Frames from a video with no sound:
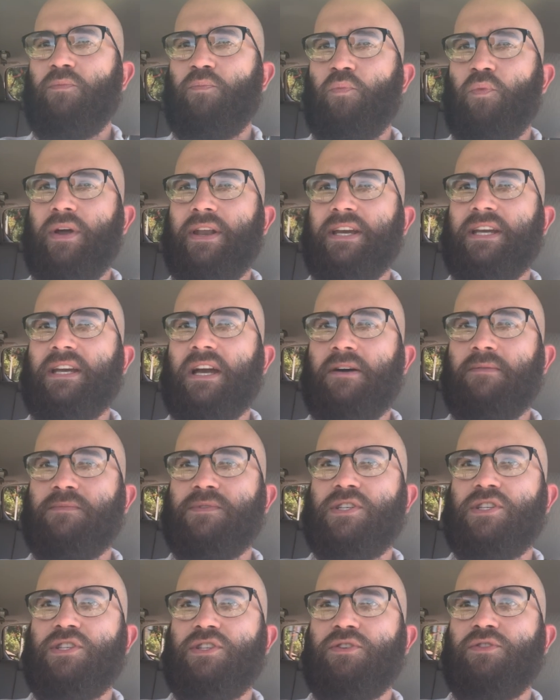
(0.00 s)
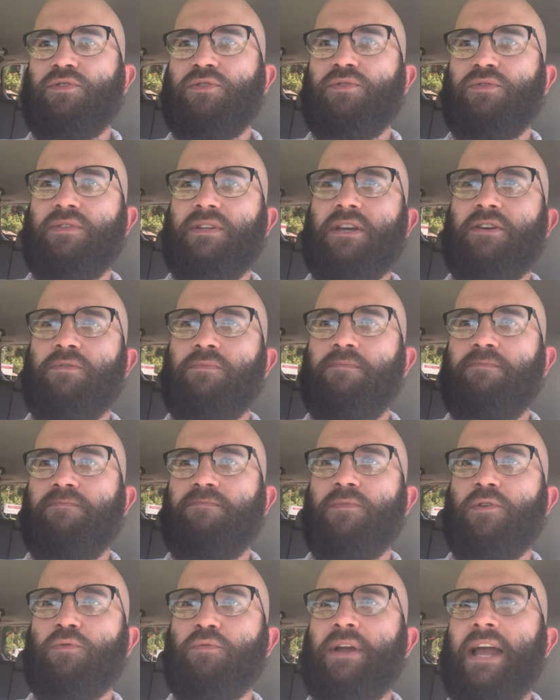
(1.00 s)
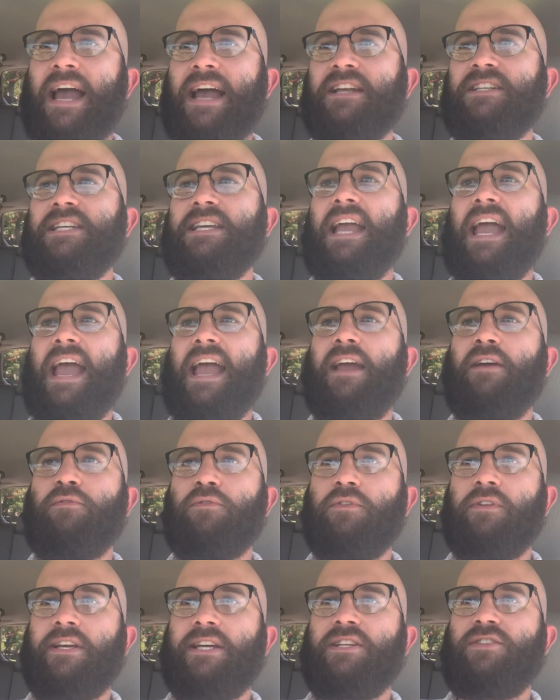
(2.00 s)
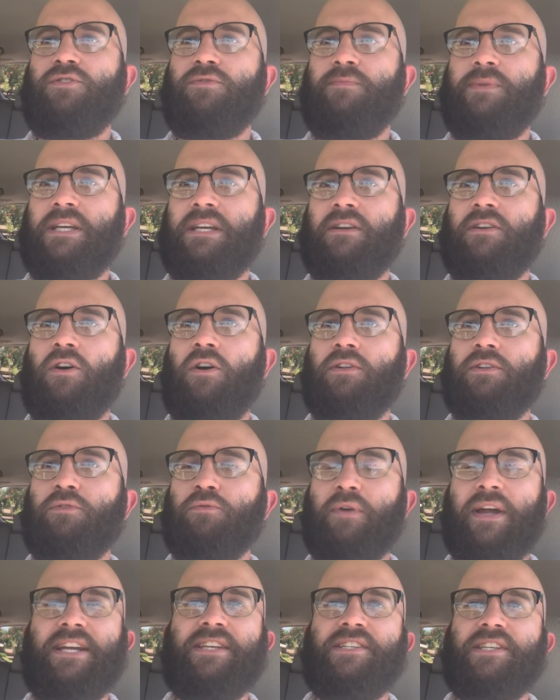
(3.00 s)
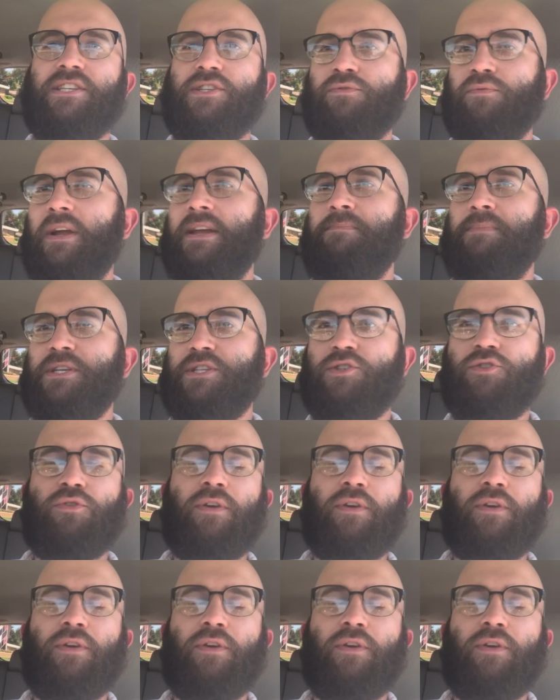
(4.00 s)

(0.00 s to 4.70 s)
when it comes to, reacting angrily to being called a racist, rapist,